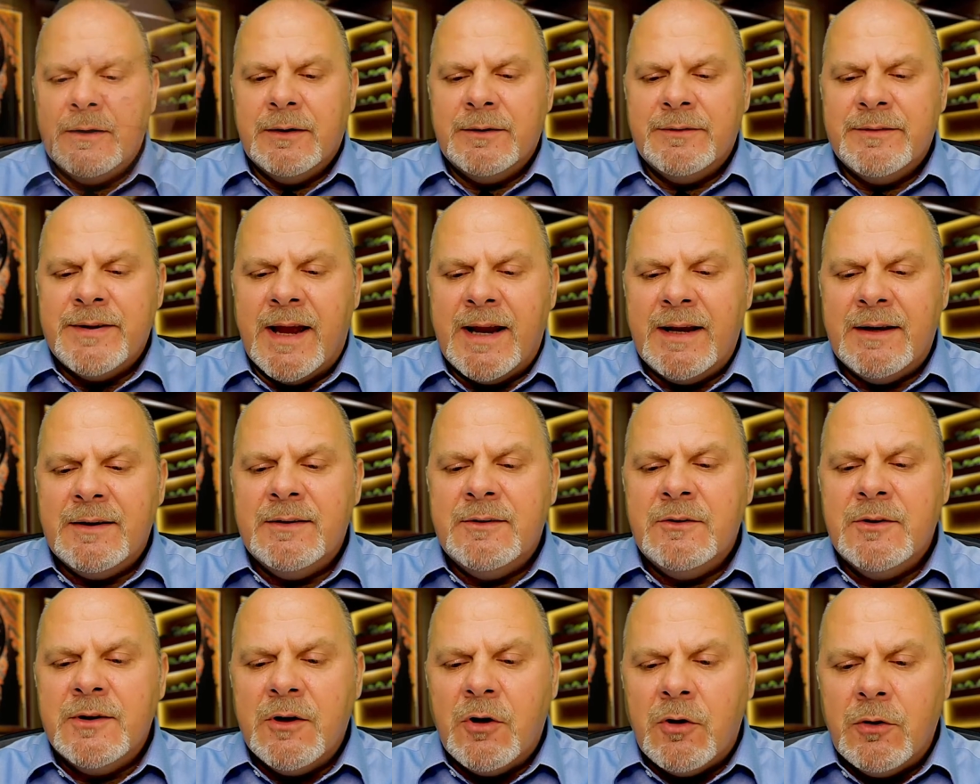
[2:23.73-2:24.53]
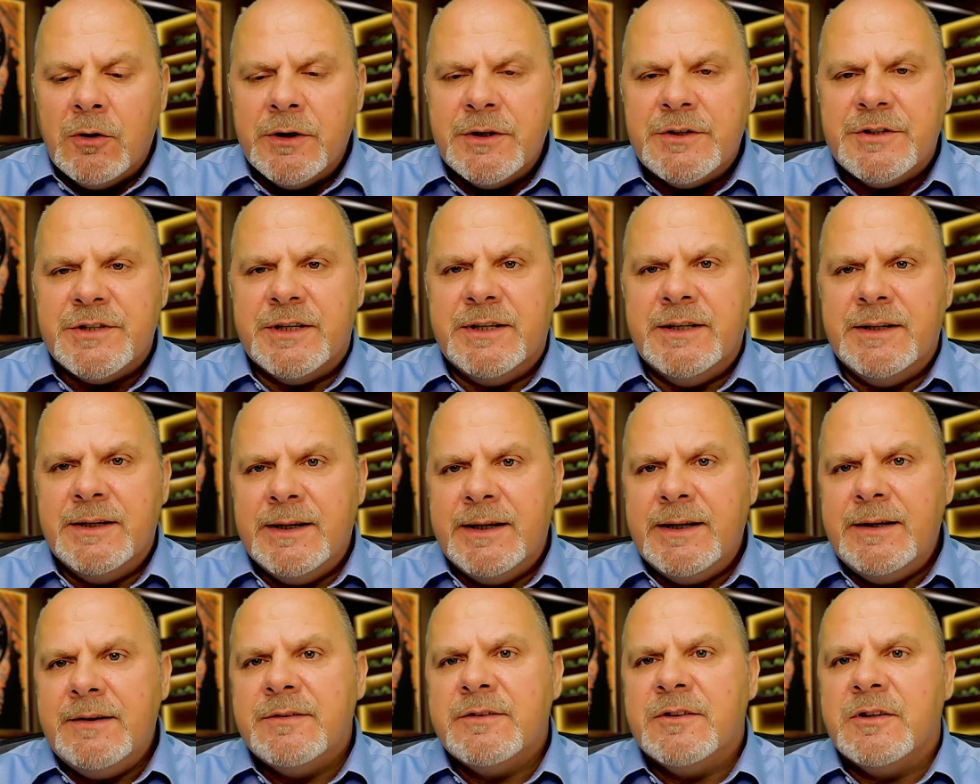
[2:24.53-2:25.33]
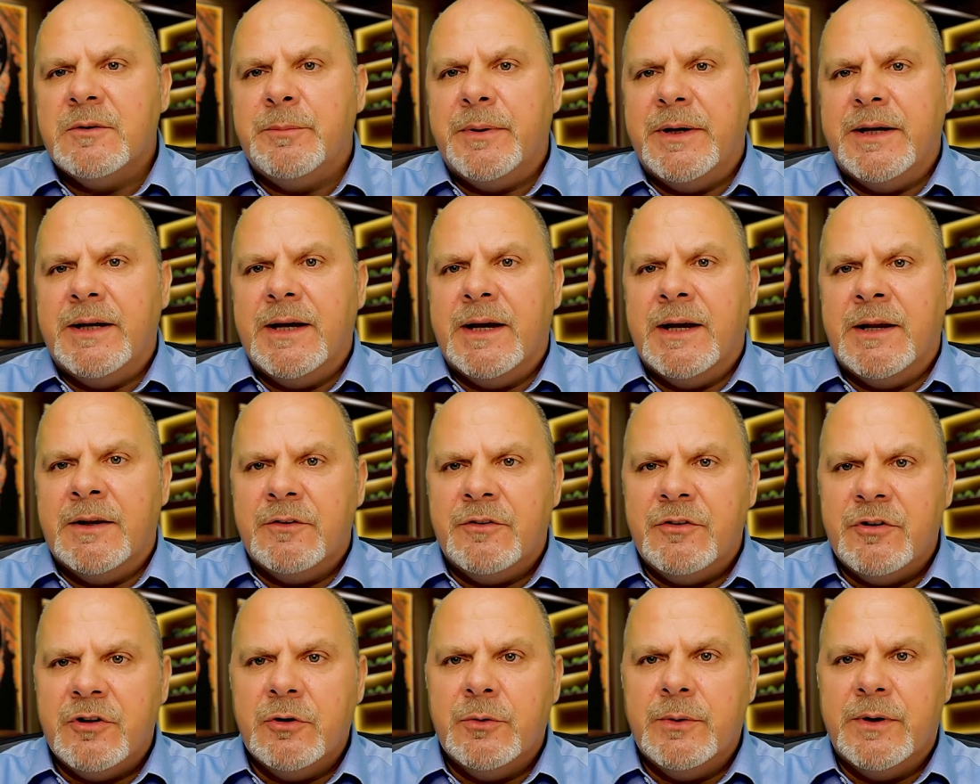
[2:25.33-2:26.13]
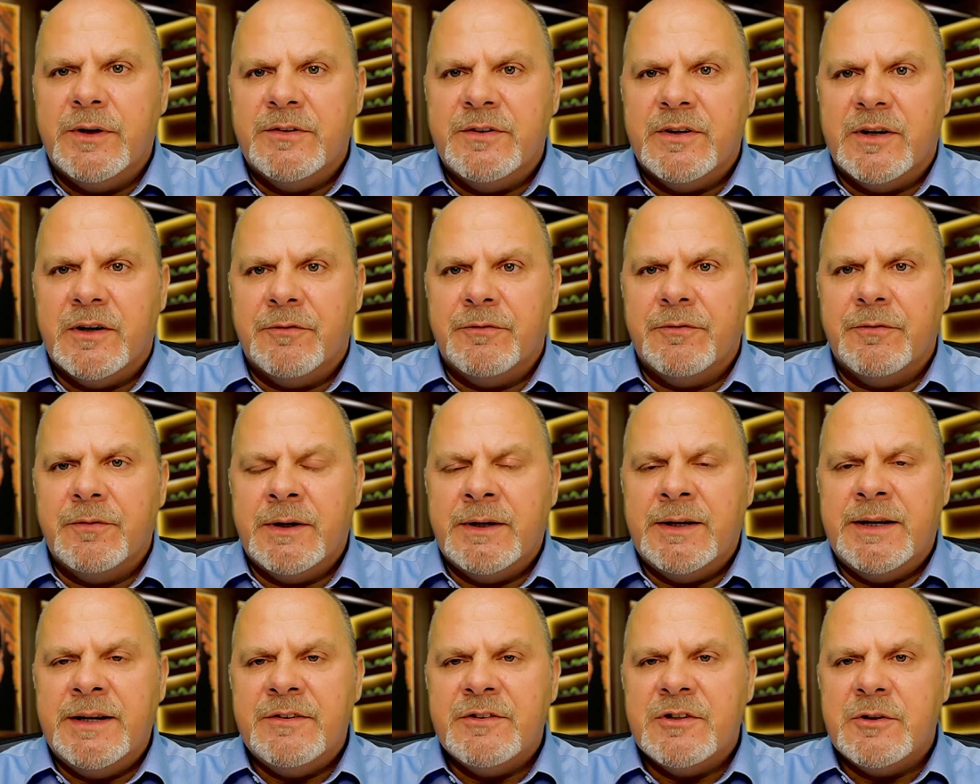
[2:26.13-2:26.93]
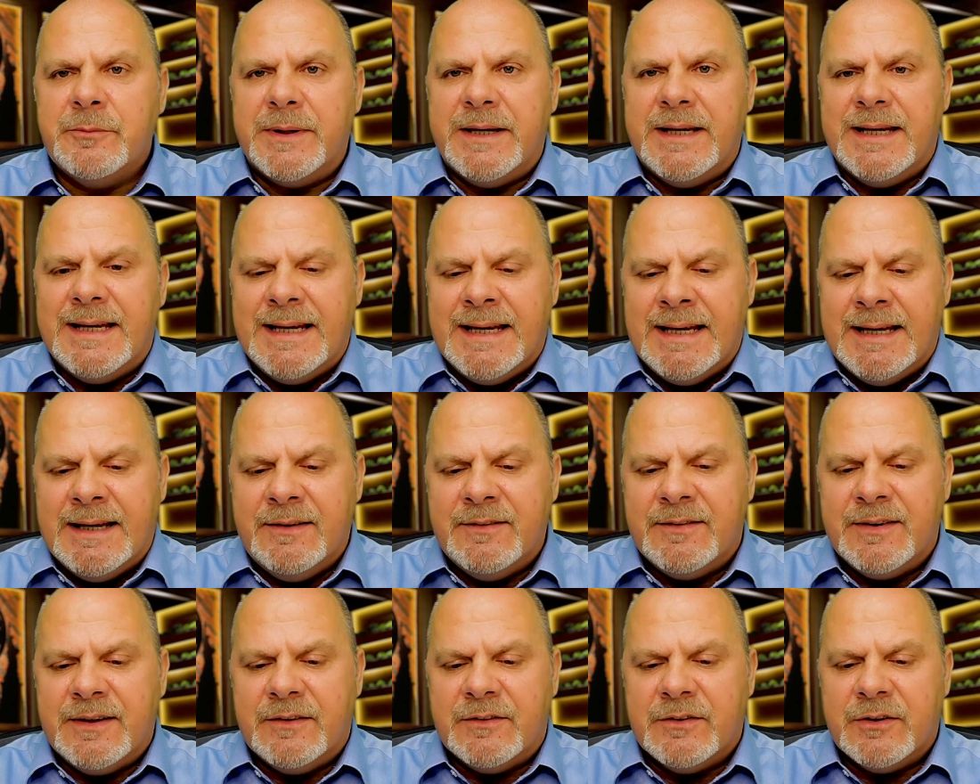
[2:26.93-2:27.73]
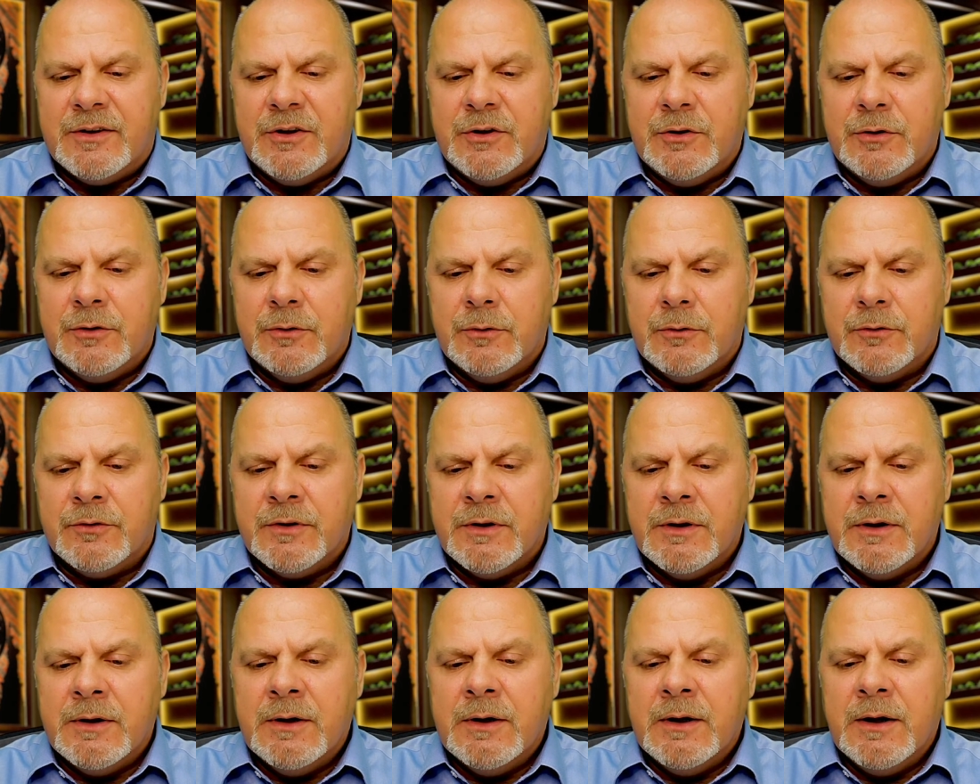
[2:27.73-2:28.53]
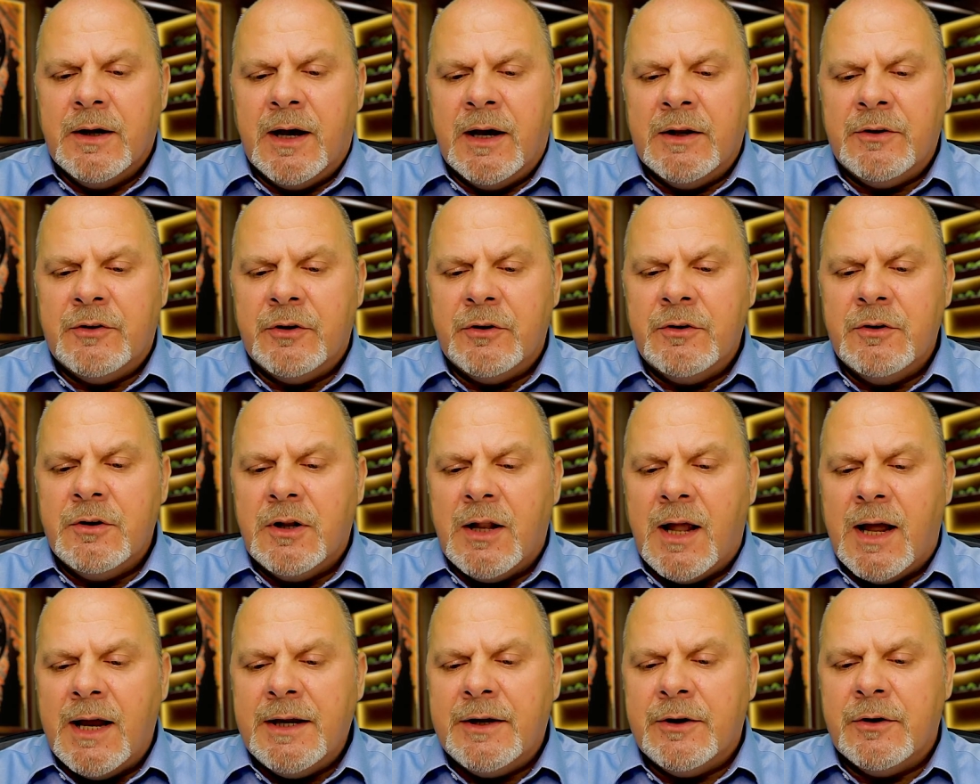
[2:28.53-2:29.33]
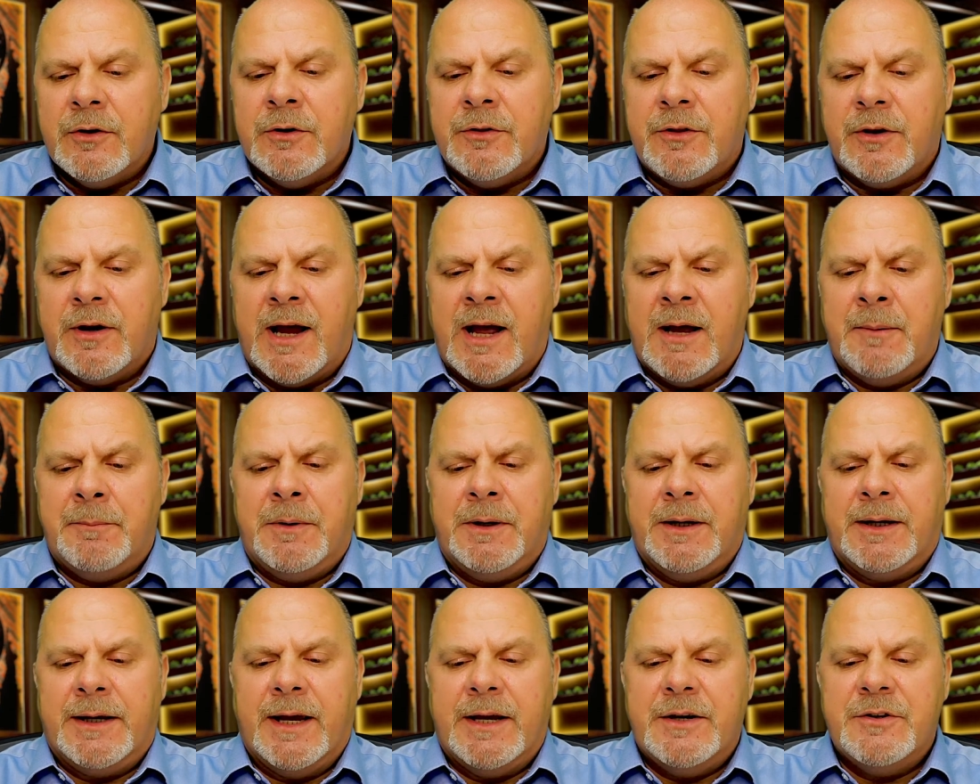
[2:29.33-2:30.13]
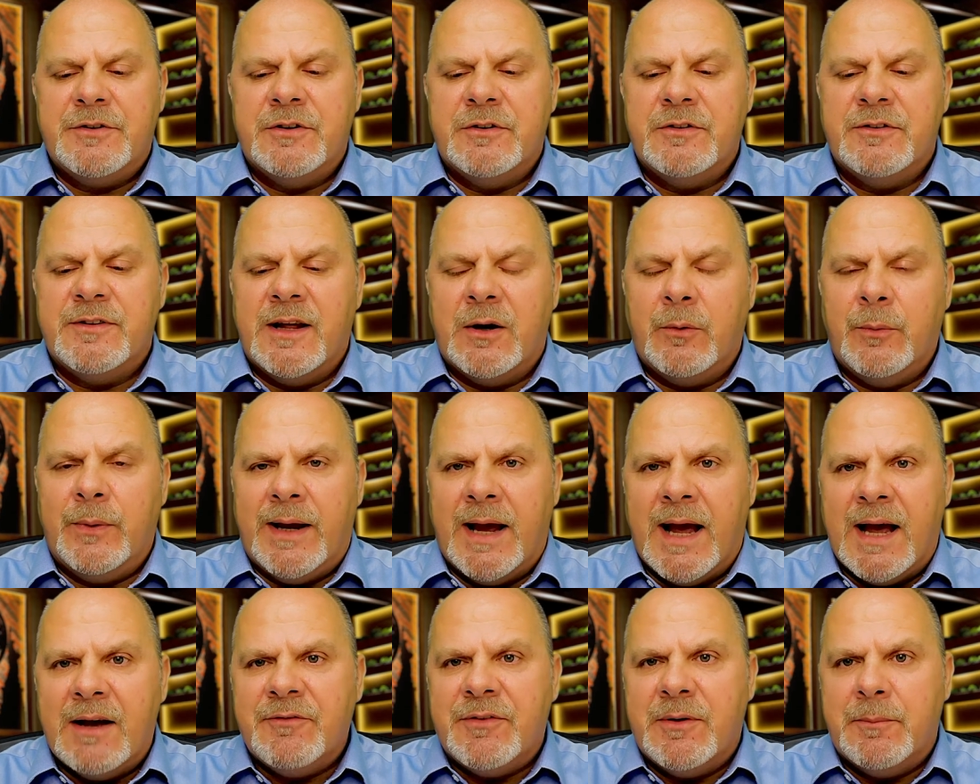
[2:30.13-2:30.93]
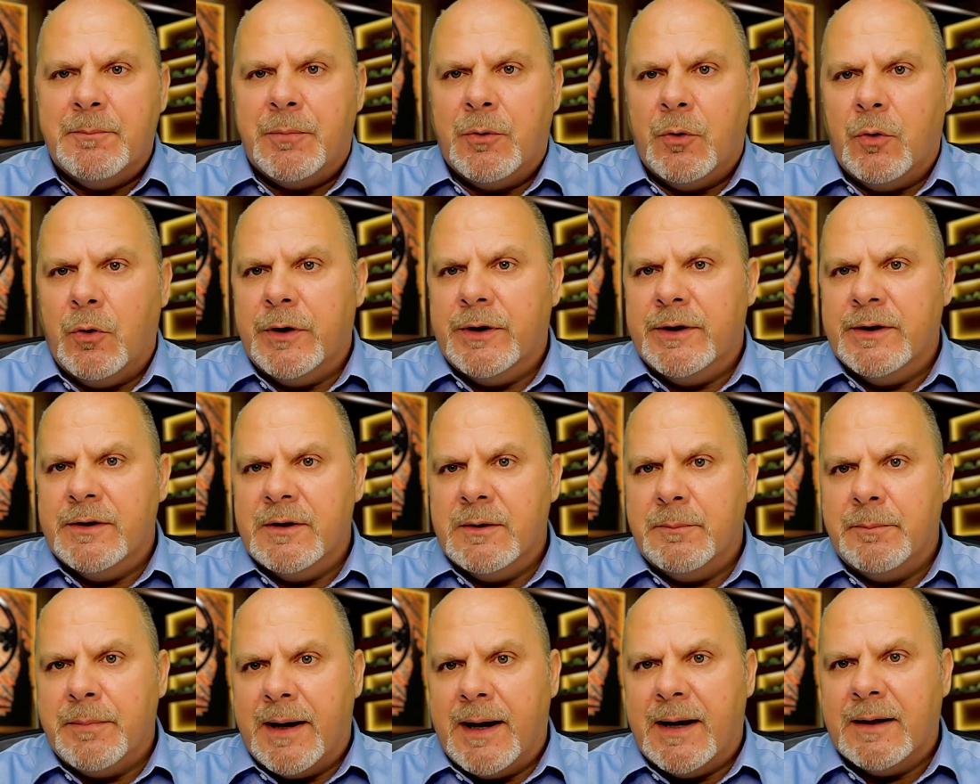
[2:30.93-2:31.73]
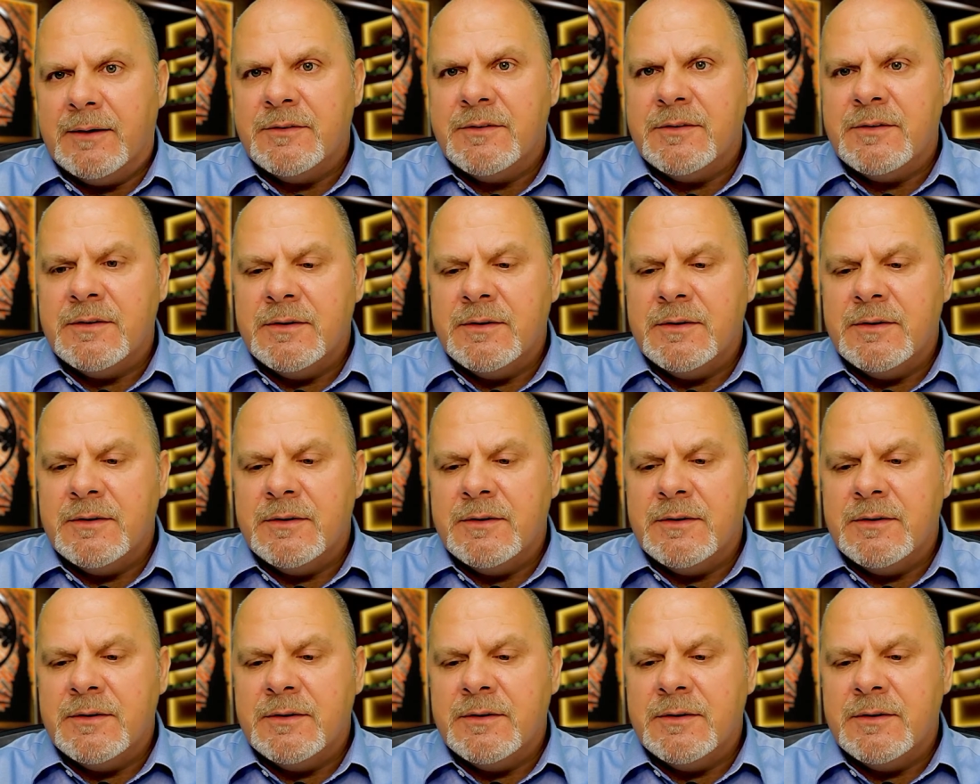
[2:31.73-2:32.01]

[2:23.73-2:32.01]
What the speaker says: Technology needs to be intuitive, it needs to be easy to use, and unlike other applications that we have employed in the past,